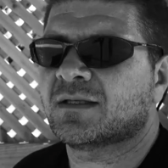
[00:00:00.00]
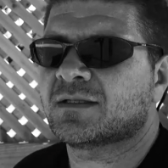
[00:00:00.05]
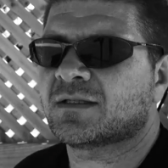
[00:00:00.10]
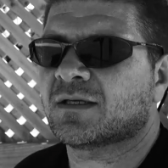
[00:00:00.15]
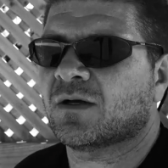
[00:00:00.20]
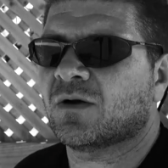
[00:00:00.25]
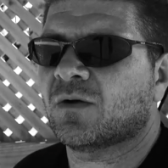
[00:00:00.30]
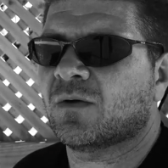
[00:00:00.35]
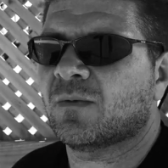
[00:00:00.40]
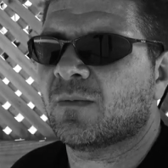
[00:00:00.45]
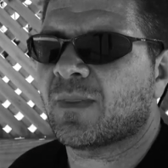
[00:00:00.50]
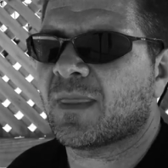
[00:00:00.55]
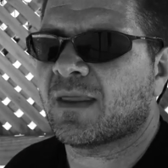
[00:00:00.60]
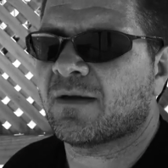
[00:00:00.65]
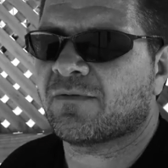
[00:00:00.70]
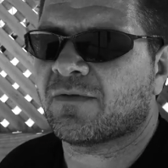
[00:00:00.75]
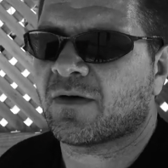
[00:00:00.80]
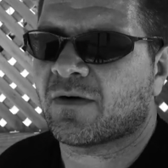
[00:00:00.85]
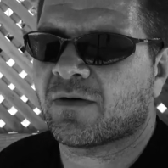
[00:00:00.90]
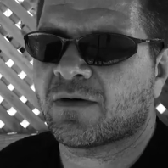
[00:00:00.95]
So
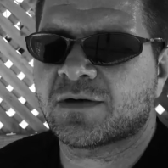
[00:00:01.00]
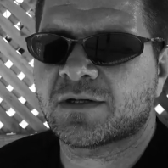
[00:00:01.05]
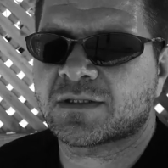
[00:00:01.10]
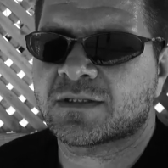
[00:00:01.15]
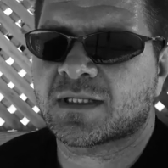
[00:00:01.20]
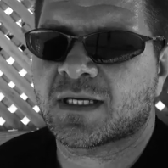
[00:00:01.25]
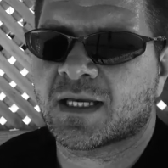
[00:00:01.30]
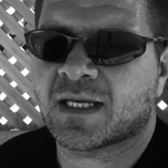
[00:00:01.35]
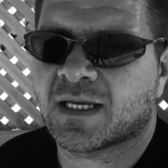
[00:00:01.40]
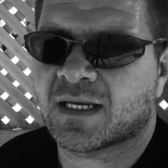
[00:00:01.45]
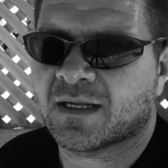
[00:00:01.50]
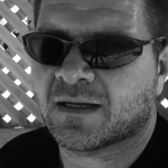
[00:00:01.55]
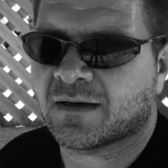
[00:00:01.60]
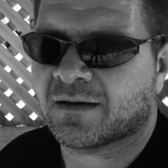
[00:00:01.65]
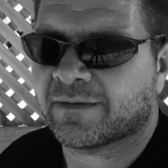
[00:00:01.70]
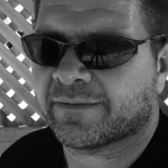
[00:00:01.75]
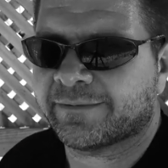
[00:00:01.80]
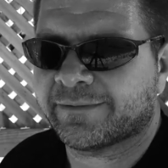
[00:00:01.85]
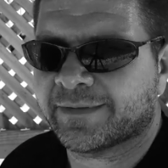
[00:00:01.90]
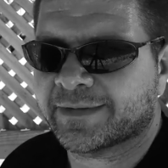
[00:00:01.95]
if I were to just say,
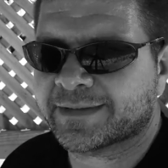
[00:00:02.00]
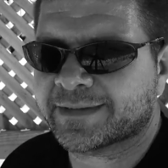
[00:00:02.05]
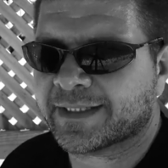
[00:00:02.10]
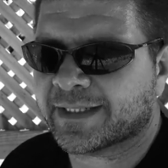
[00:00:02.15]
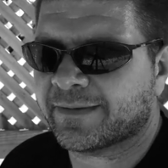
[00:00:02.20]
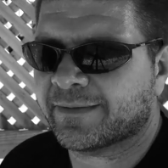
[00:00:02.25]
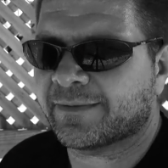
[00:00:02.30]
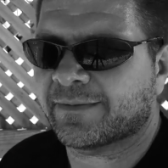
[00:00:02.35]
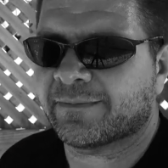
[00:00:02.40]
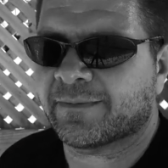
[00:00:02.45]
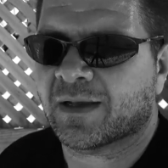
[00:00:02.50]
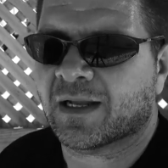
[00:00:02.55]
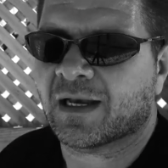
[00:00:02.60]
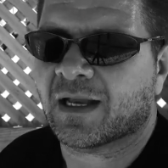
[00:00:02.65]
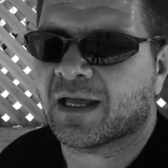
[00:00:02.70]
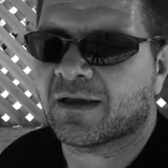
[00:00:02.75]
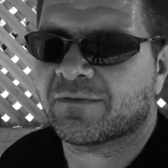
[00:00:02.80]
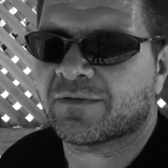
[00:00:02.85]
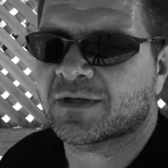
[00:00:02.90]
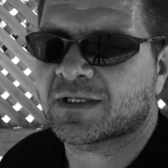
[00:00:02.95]
let's say my
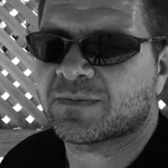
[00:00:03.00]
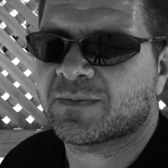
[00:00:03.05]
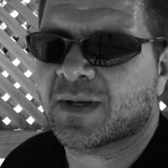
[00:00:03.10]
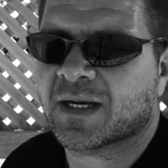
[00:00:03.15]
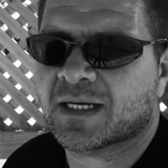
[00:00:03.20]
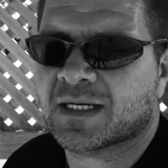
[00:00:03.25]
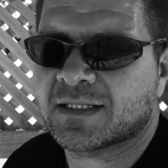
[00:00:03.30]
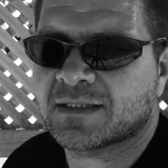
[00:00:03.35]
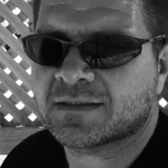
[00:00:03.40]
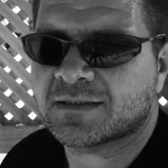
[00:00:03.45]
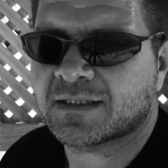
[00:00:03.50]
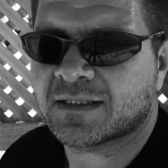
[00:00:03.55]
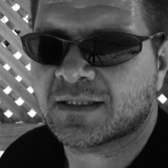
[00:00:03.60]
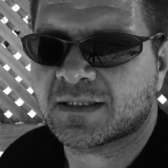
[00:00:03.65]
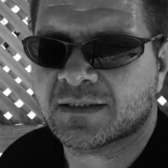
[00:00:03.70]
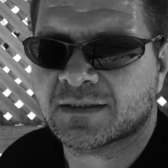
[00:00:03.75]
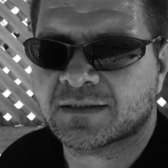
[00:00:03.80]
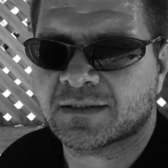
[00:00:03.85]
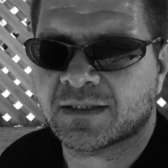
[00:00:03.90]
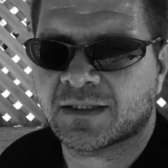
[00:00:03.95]
life
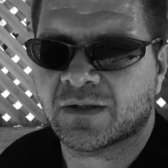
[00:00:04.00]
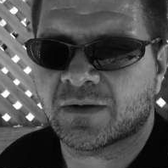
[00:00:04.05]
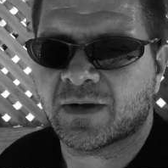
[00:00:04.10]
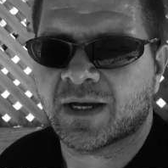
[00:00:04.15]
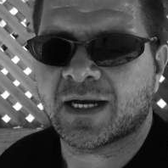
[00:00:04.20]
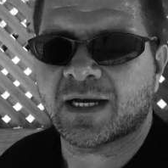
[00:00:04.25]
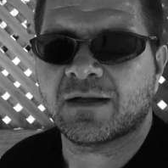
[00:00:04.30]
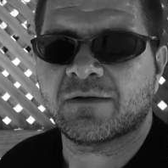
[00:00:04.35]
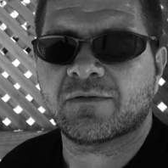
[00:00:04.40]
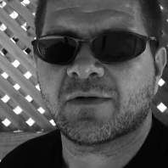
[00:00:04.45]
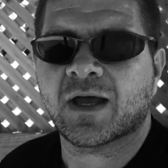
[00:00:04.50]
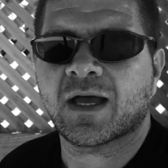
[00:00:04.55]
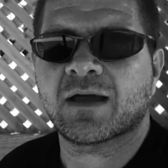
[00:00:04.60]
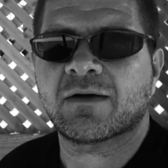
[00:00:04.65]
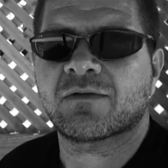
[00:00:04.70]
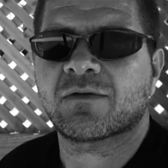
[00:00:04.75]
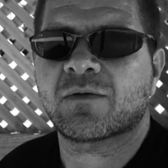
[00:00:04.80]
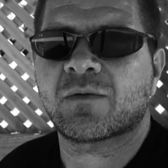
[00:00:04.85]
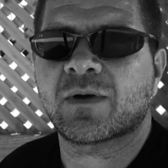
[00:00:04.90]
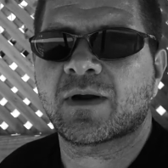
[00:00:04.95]
expectancy is,
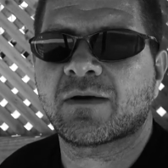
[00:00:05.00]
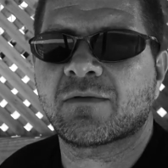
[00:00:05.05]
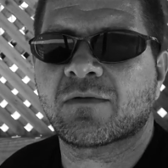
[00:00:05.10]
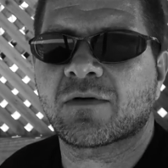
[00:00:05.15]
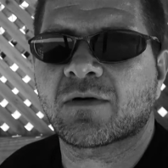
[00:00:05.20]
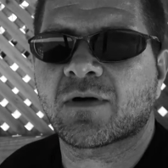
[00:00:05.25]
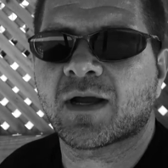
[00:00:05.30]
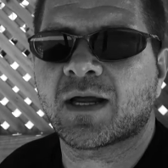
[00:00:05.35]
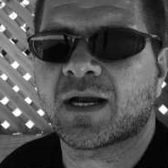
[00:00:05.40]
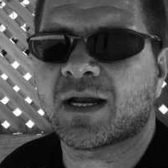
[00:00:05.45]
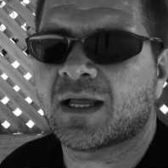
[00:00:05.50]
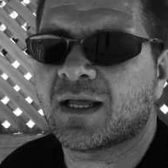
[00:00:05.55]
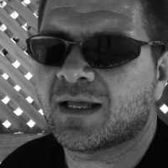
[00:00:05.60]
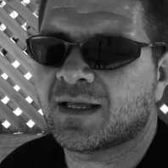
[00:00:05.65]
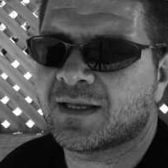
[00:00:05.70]
85 or whatever, right?